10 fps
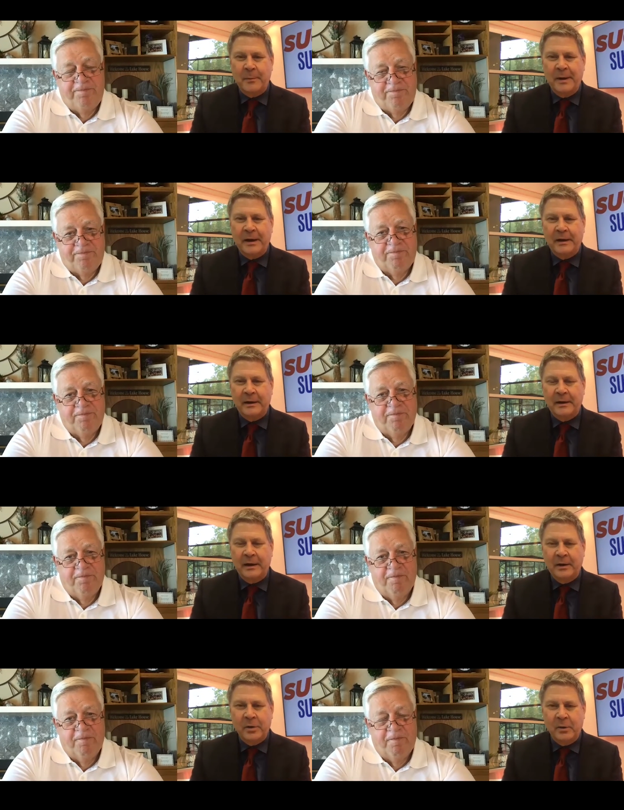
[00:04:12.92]
Speaker 1: minute. I, I
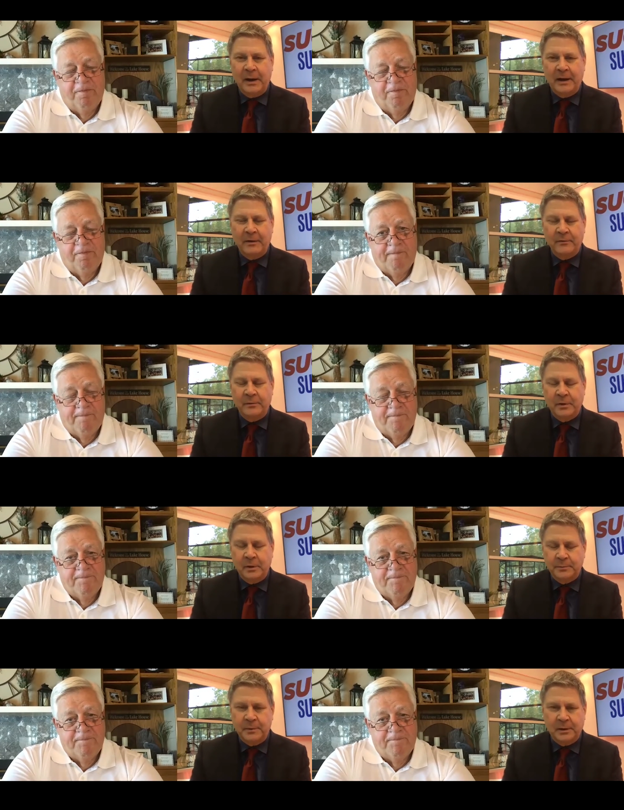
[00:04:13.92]
know you have you
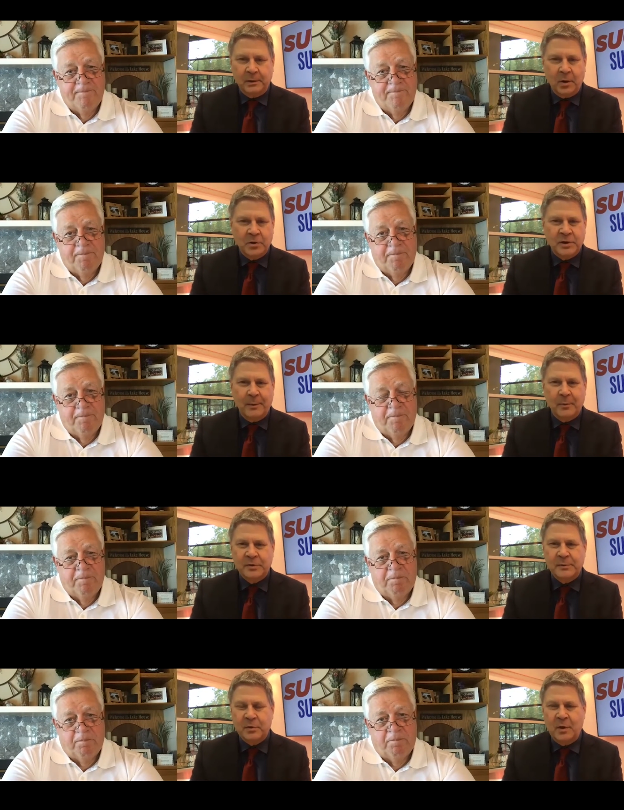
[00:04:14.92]
know a large number of
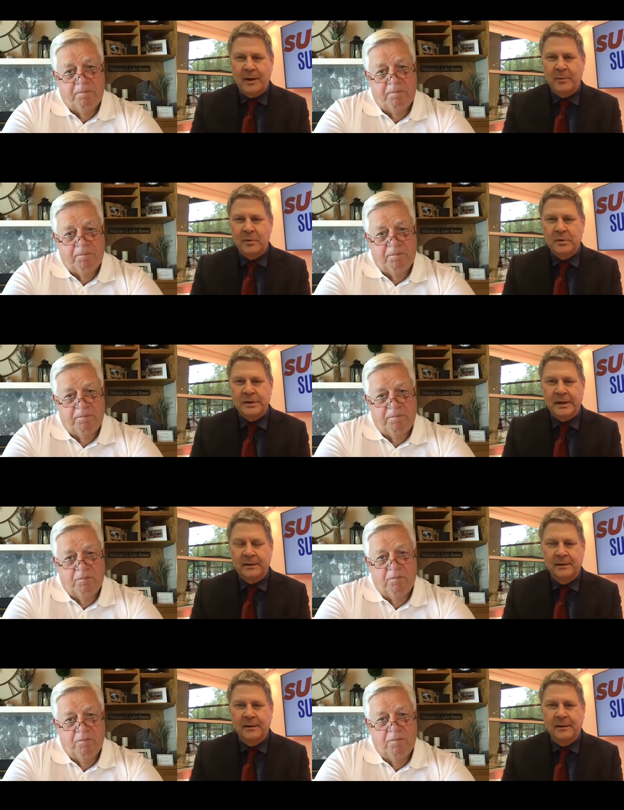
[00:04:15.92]
subscribers and
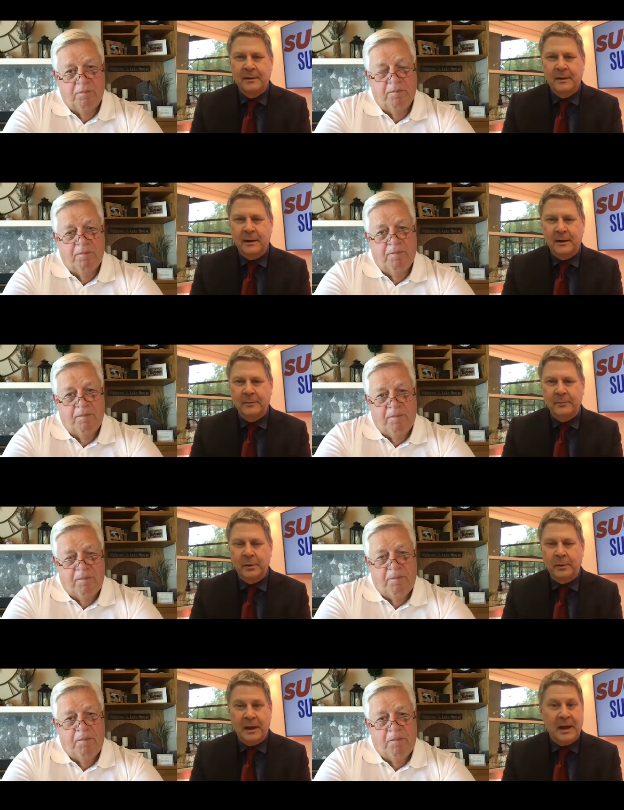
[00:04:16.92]
uh, you
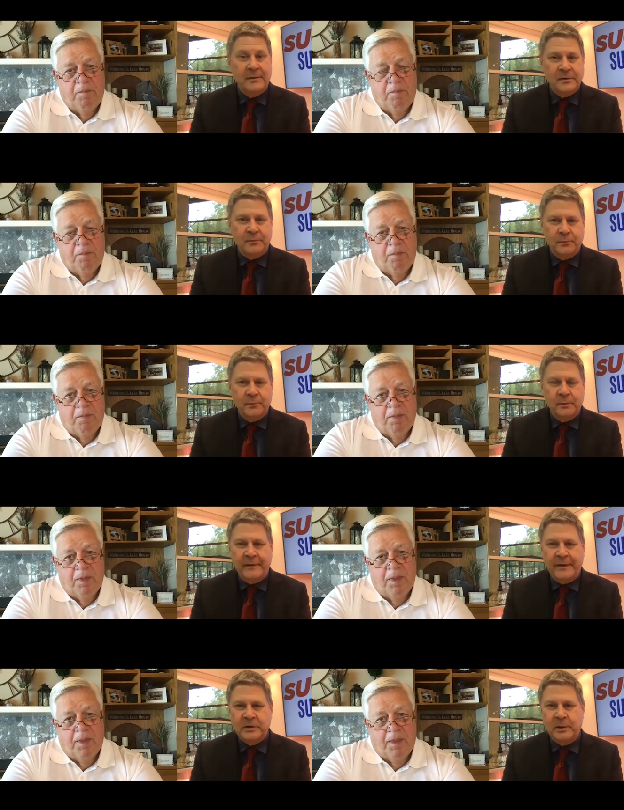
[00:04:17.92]
know lives have
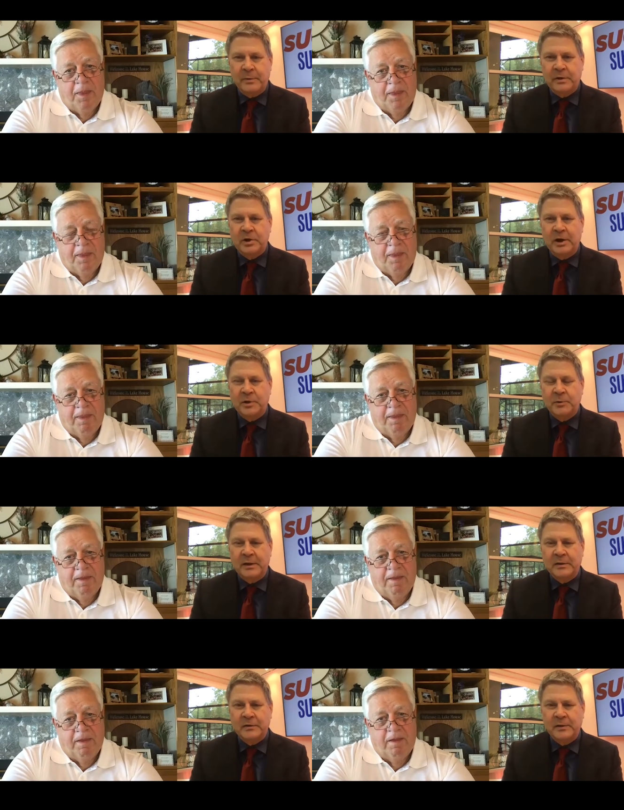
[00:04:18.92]
actually been changed
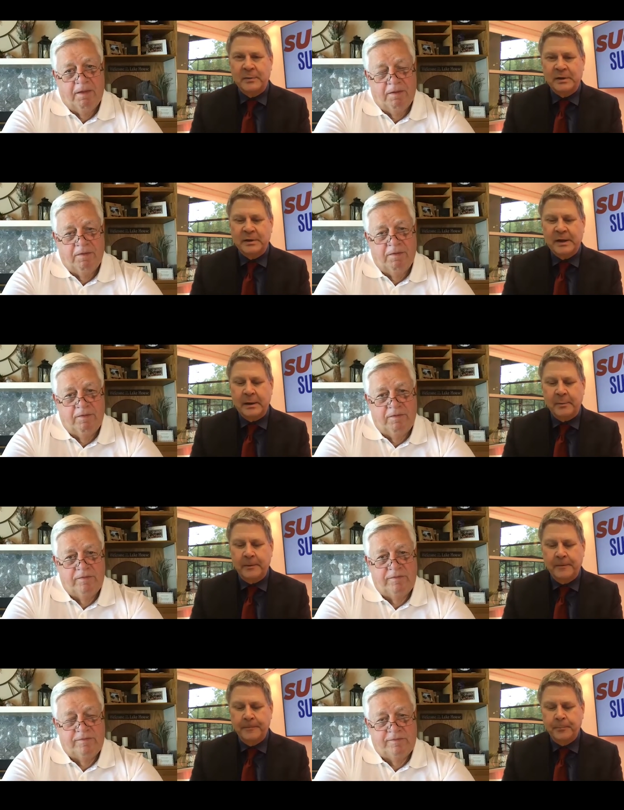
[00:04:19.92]
because of some of this data. But
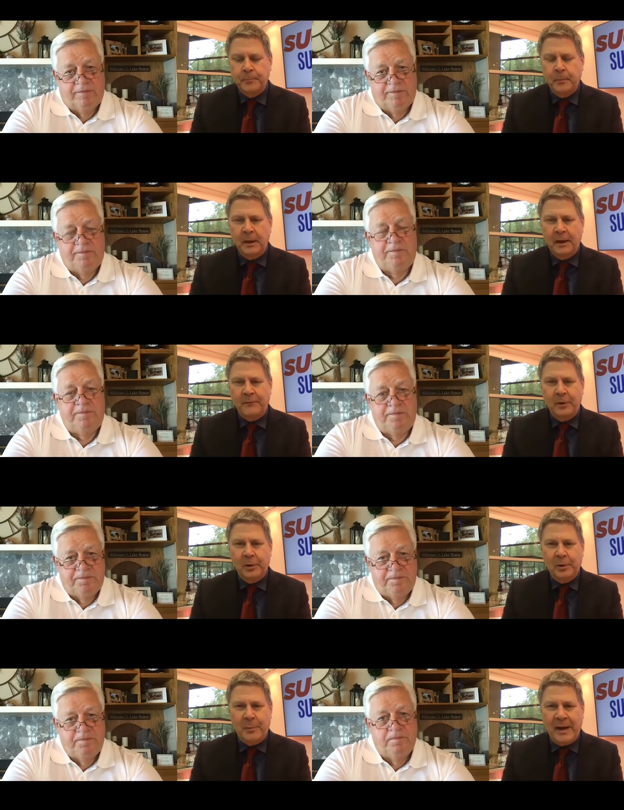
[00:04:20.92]
if you
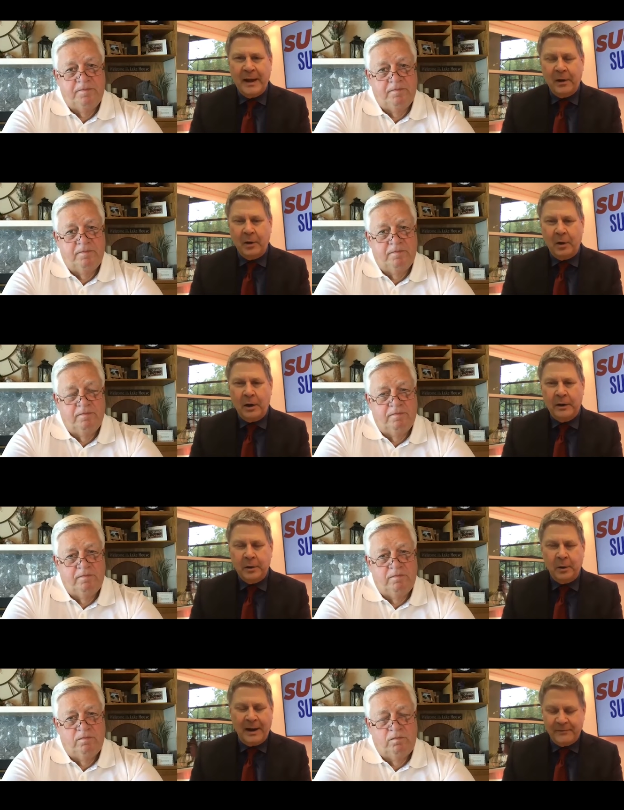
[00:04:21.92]
look back on you
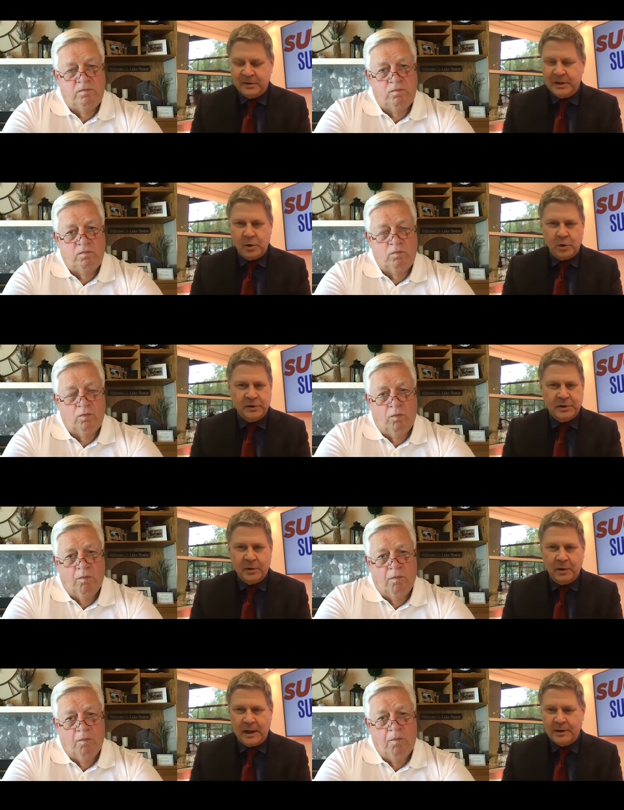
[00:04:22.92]
know obviously you're a
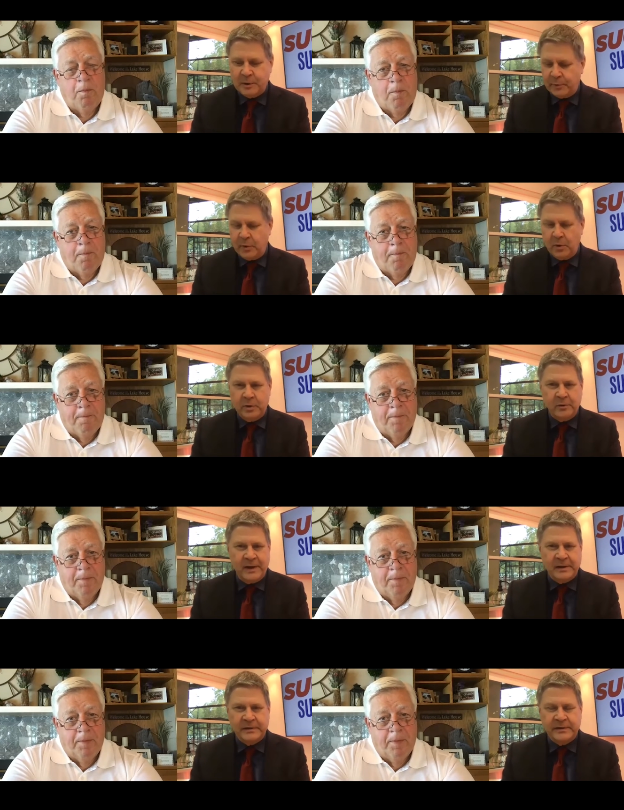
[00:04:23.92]
serial entrepreneur, you've
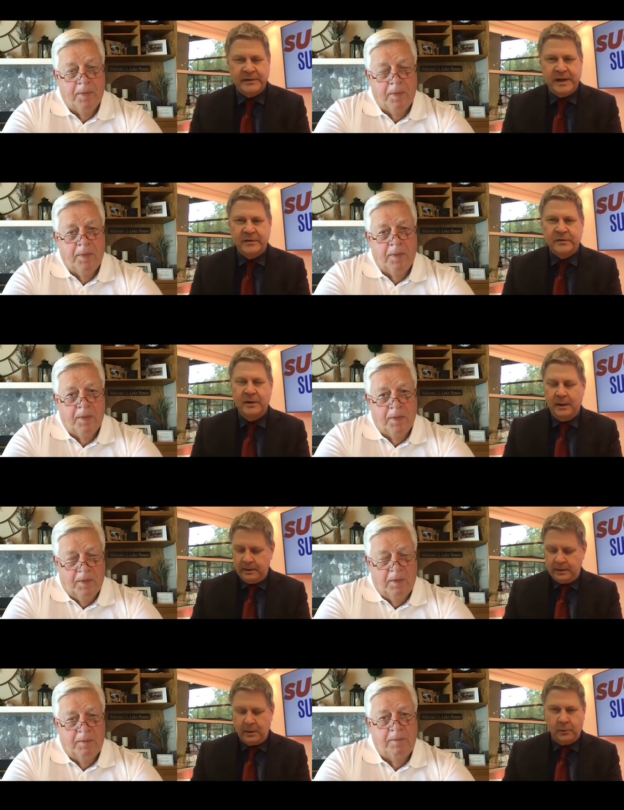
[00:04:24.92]
had success,
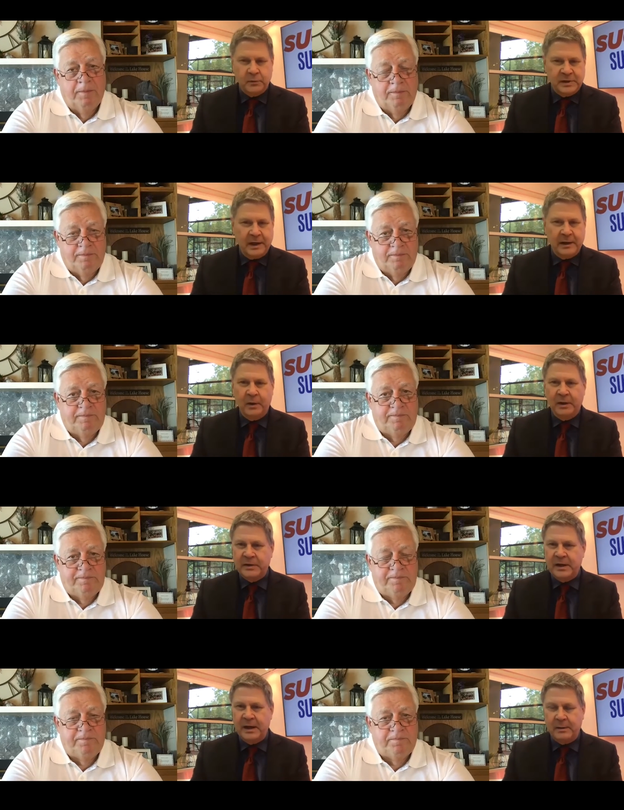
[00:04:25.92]
you know, selling real
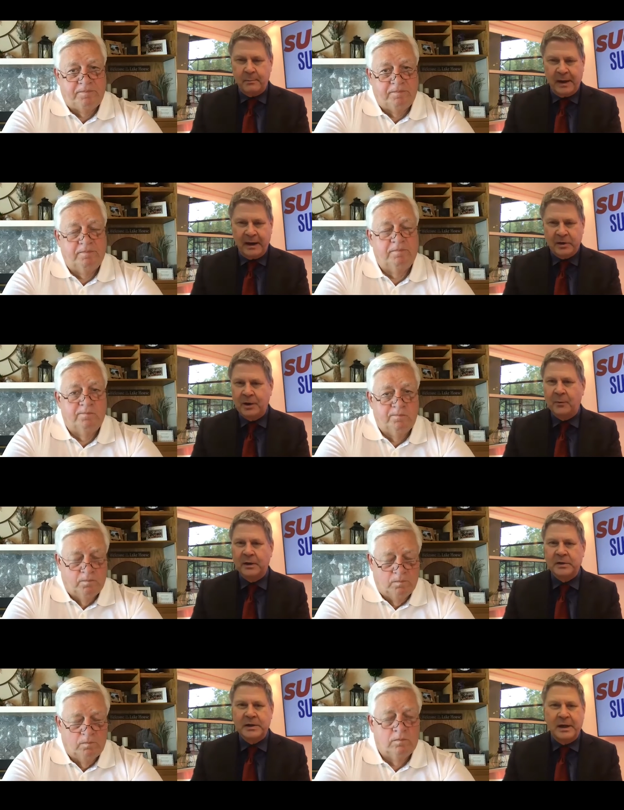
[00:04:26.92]
estate, managing real
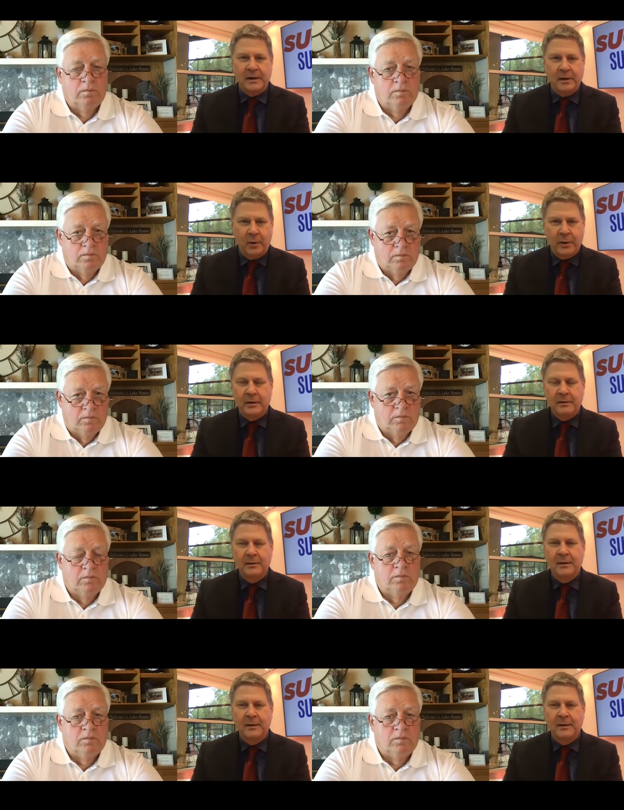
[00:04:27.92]
estate, owning